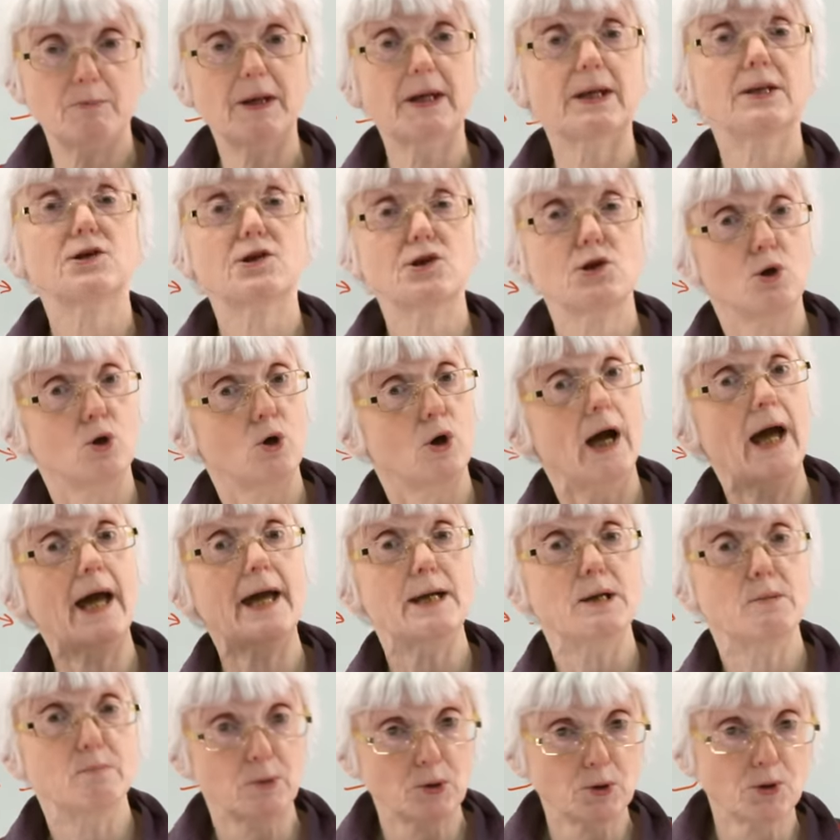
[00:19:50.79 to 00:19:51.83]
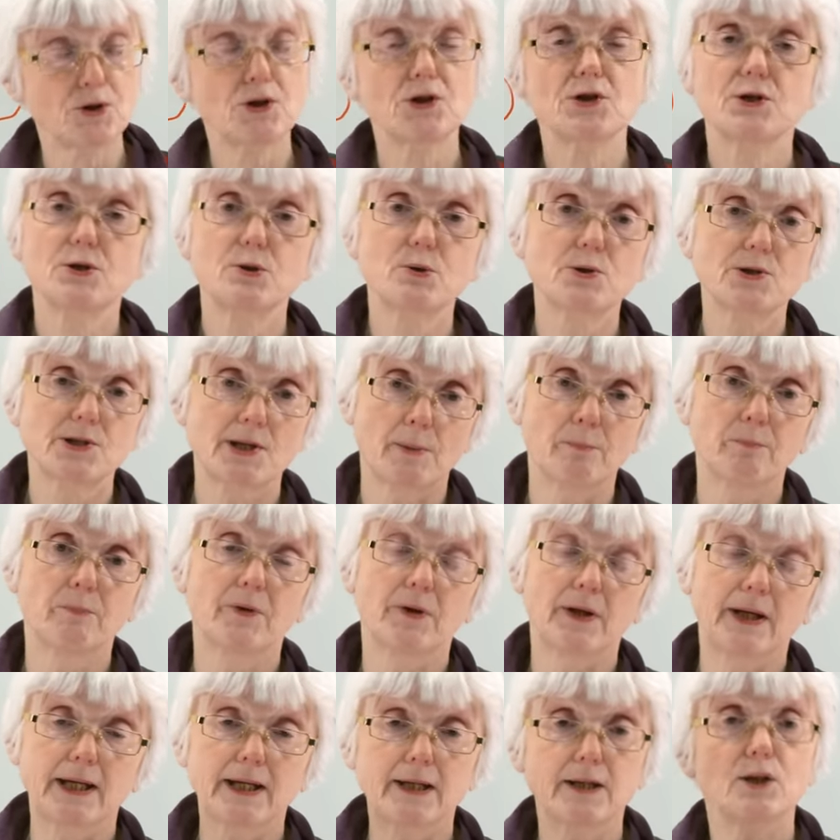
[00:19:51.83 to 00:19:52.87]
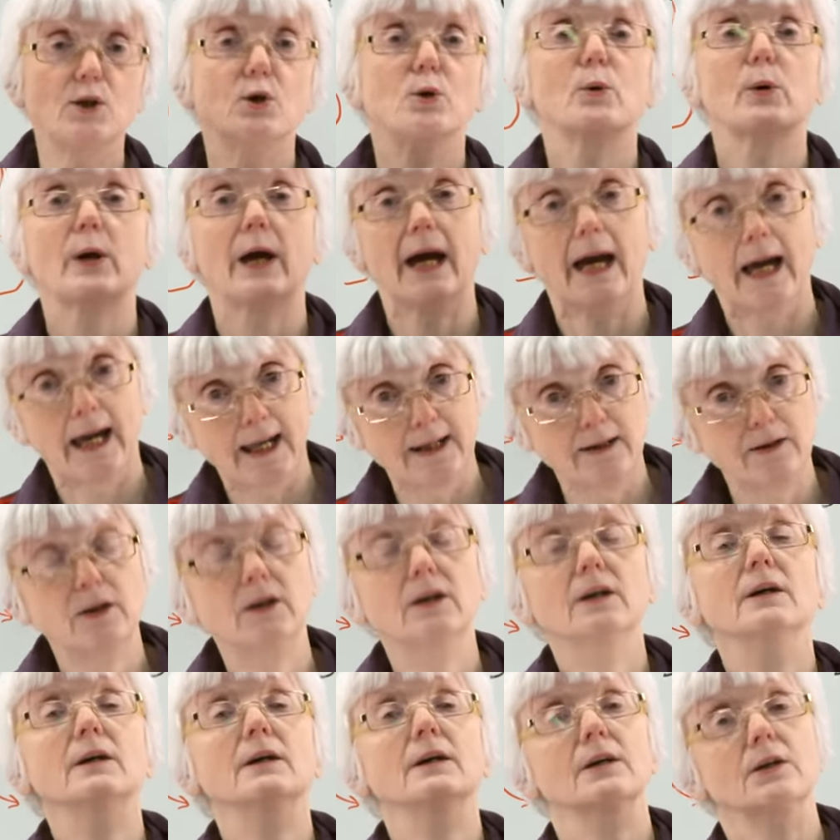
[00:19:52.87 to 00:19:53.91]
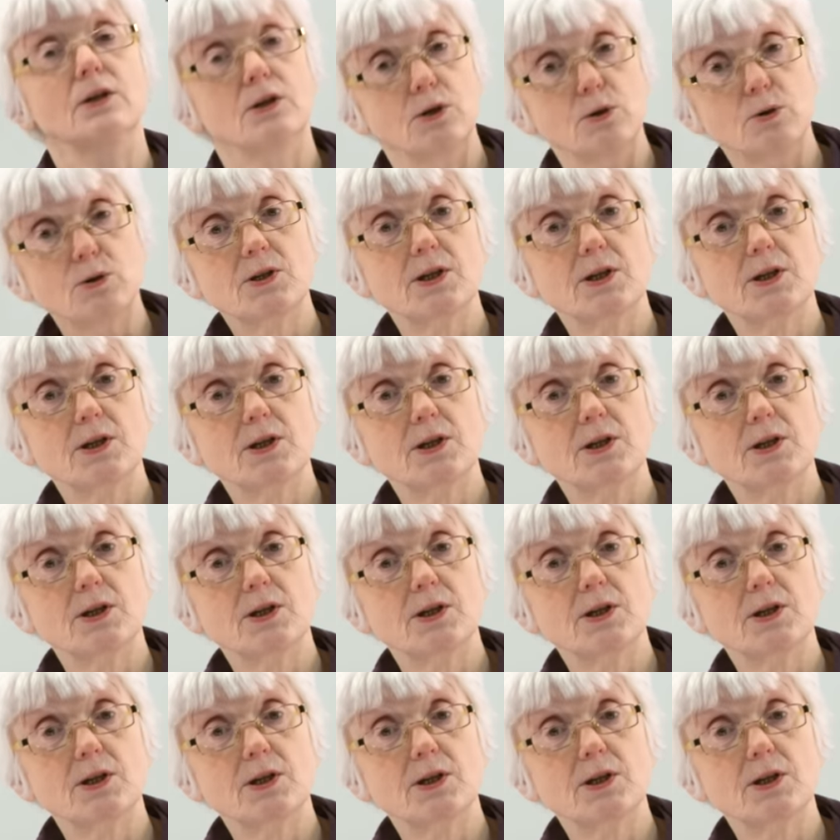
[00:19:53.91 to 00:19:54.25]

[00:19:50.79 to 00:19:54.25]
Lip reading: means you're able to do something. You can do